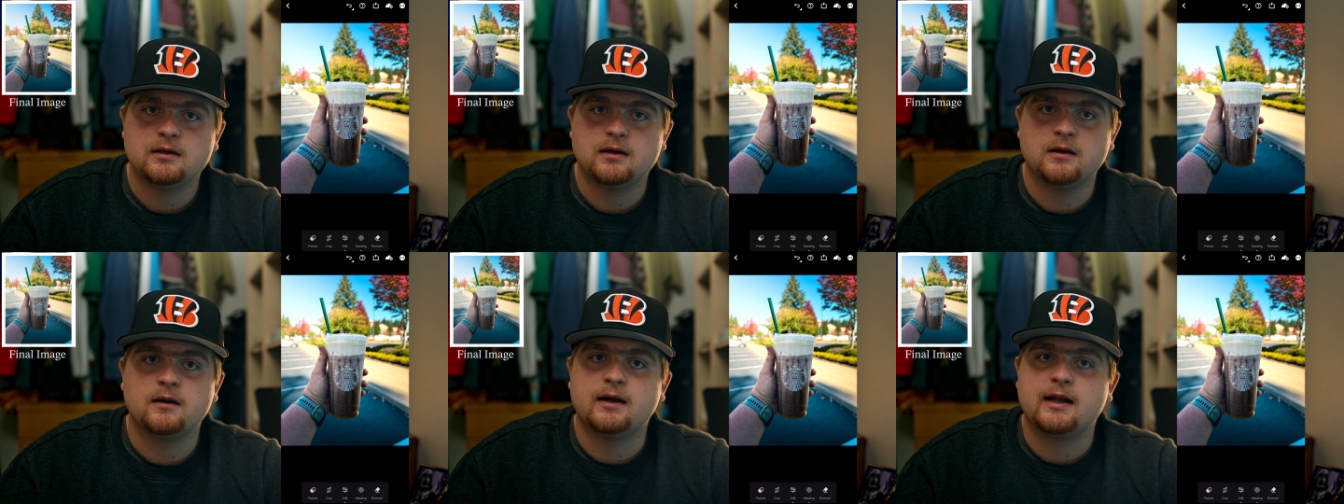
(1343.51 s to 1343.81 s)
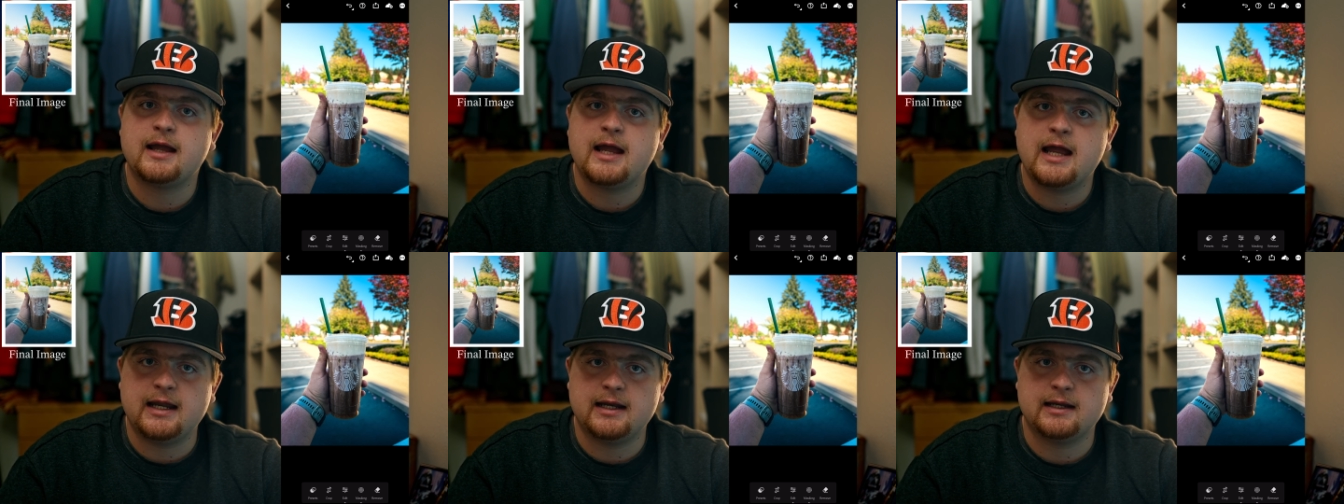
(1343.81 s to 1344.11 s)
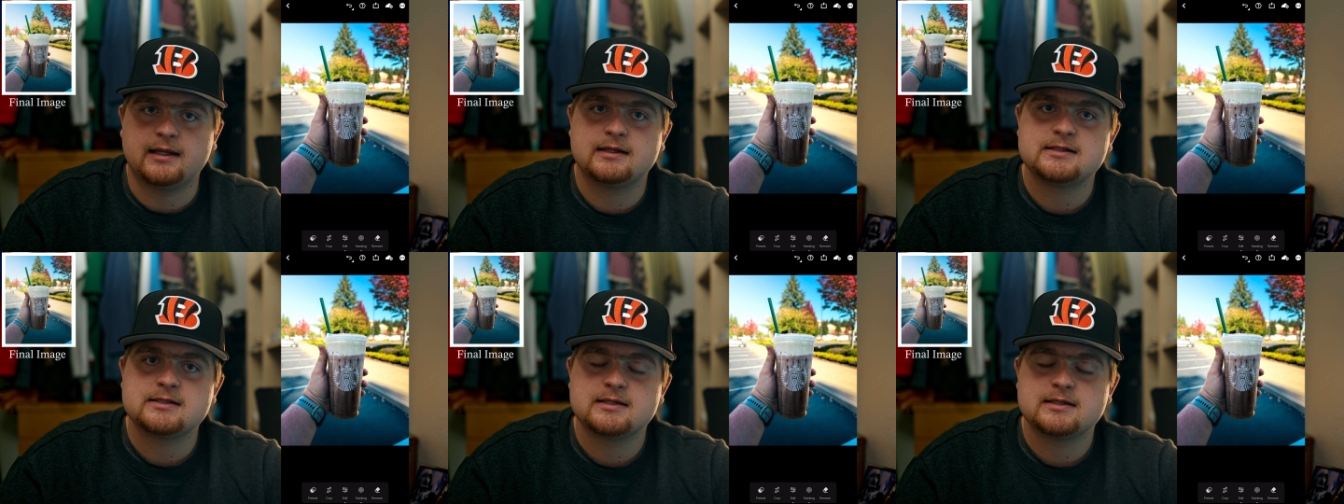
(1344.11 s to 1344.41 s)
you're going to
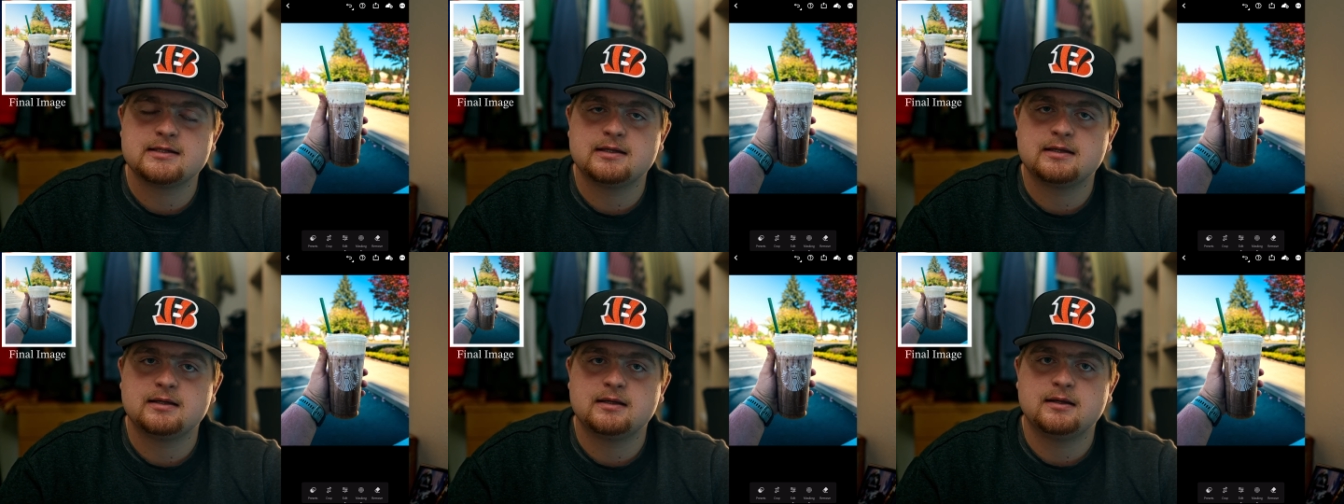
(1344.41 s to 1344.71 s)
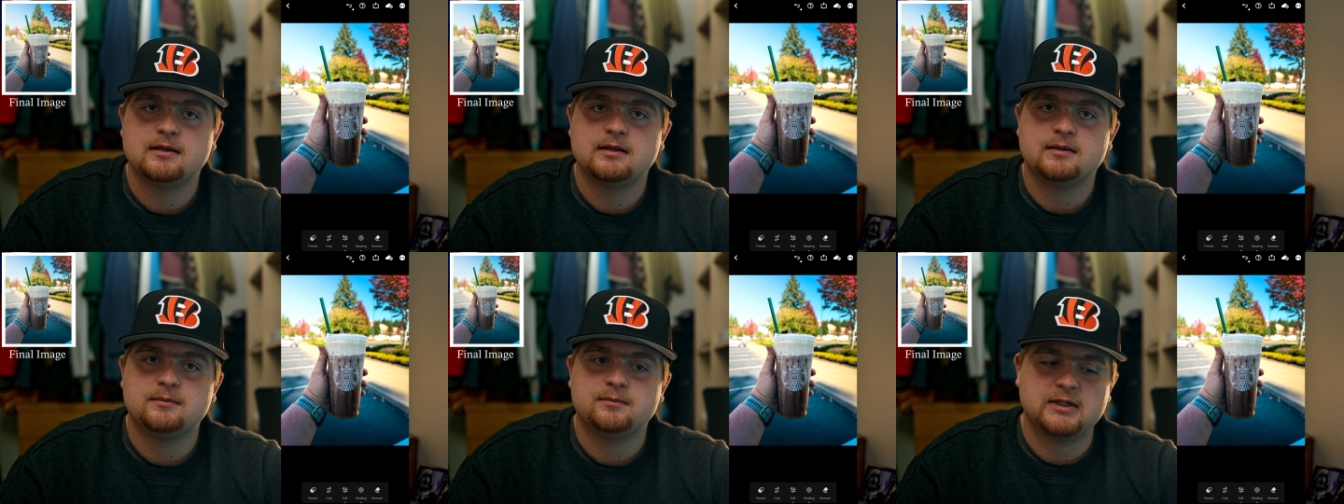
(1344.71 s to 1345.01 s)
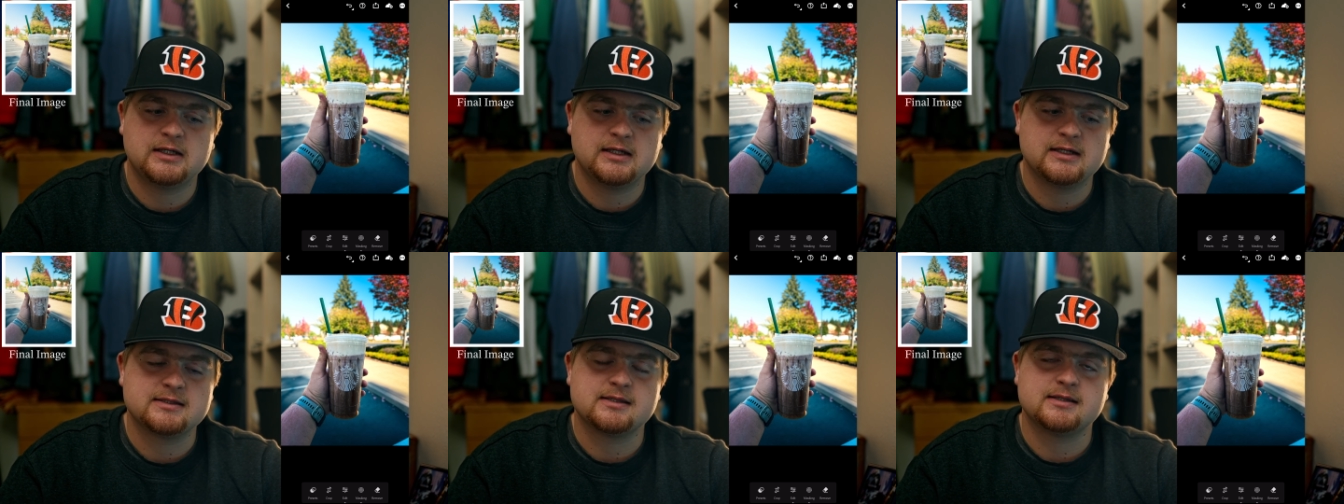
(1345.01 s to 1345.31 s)
hate it
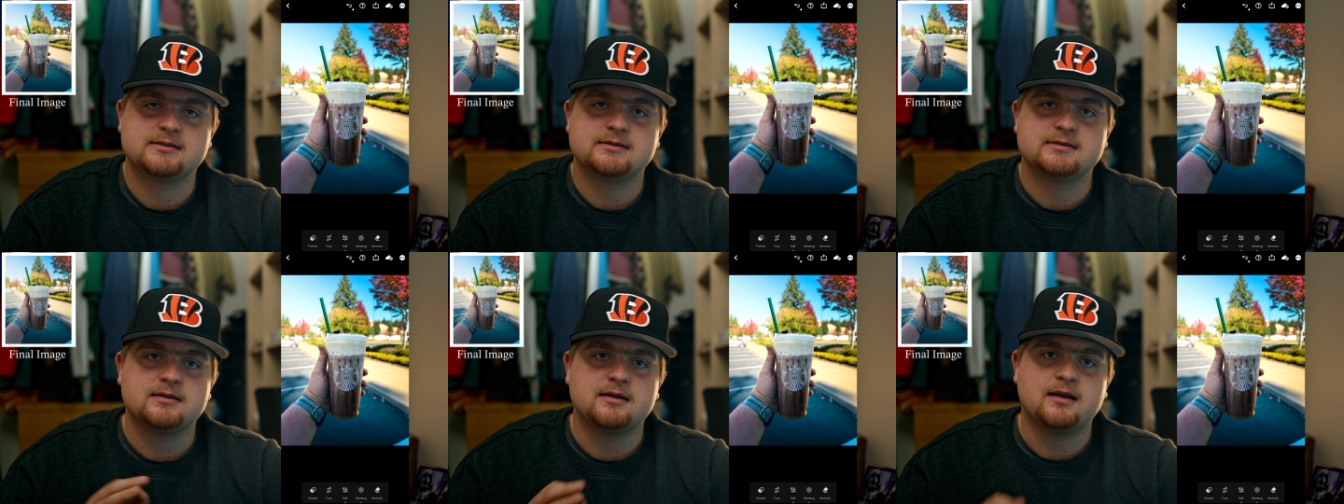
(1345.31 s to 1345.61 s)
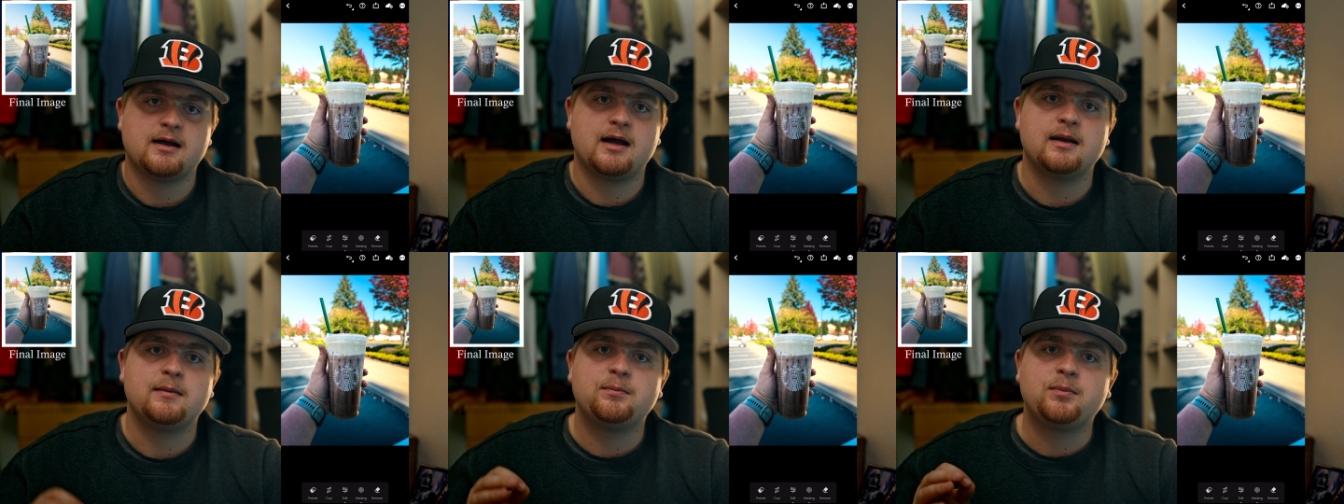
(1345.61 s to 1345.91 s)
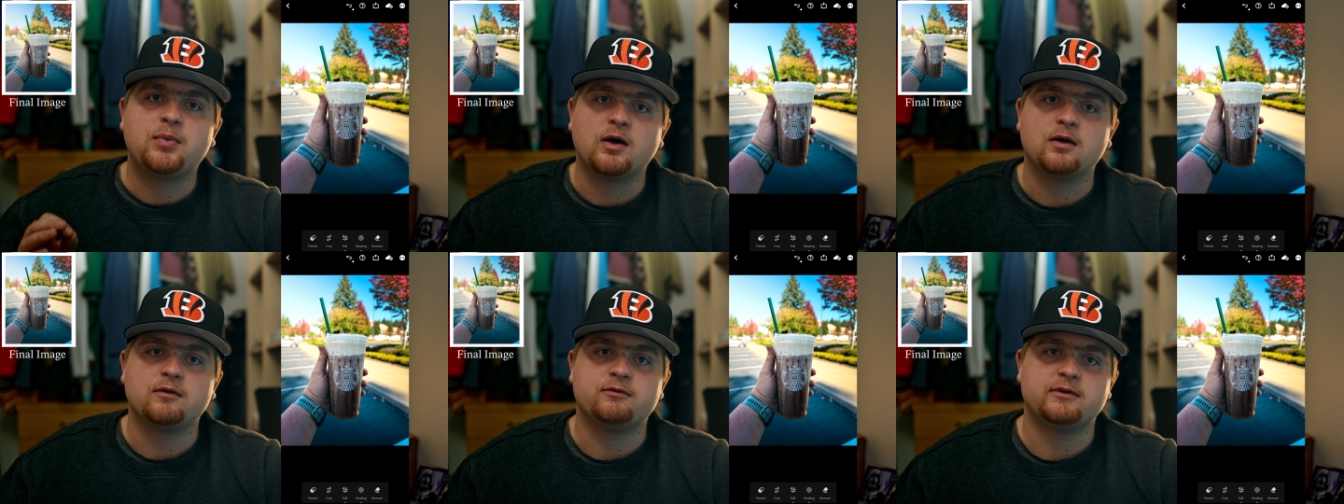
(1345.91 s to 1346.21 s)
because it's
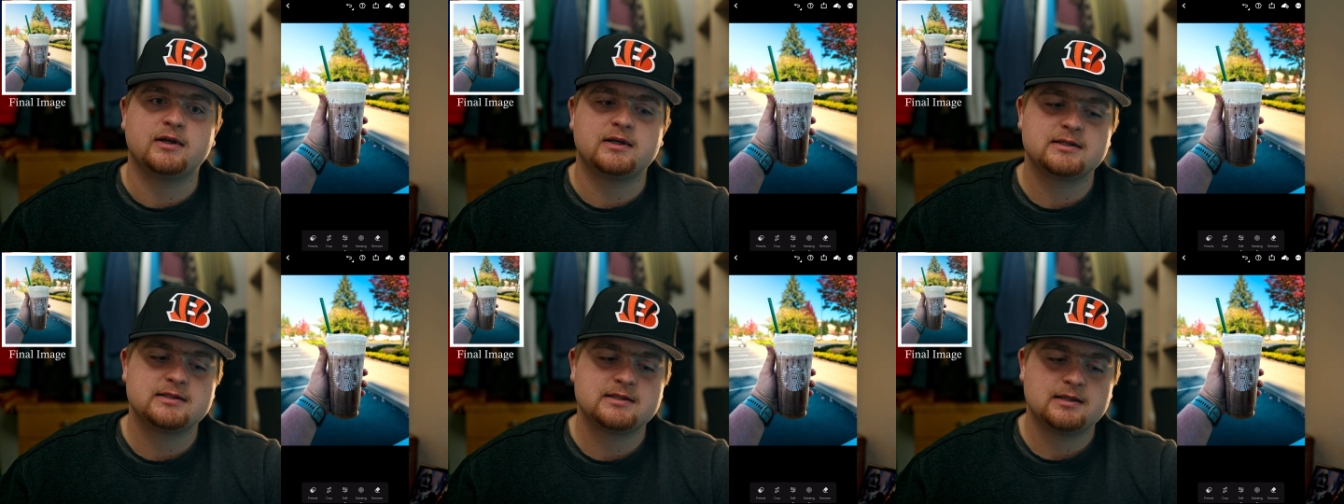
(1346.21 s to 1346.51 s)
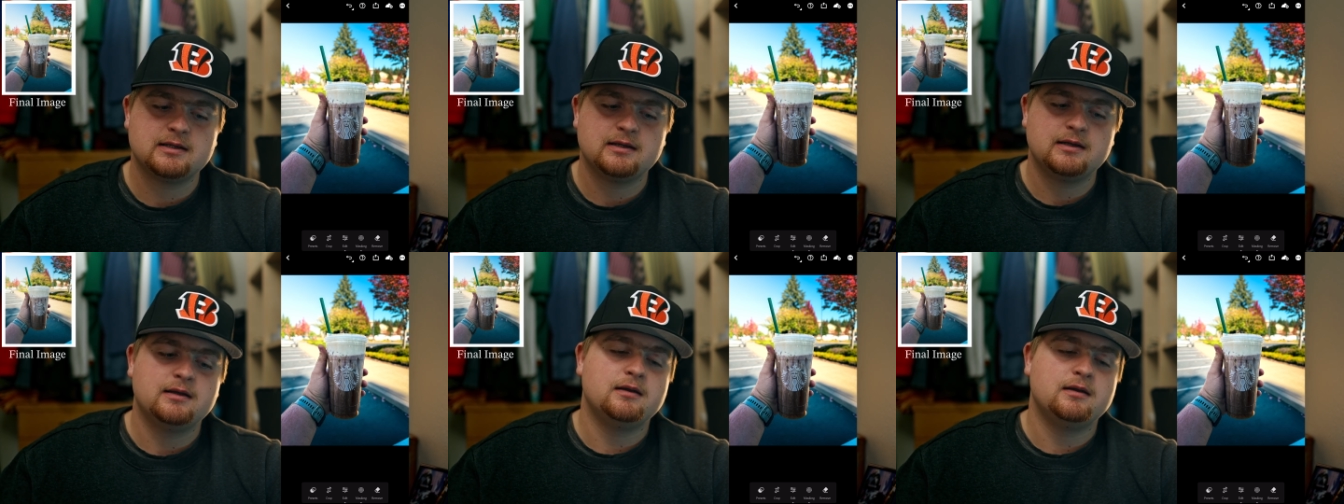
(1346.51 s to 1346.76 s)
not perfect.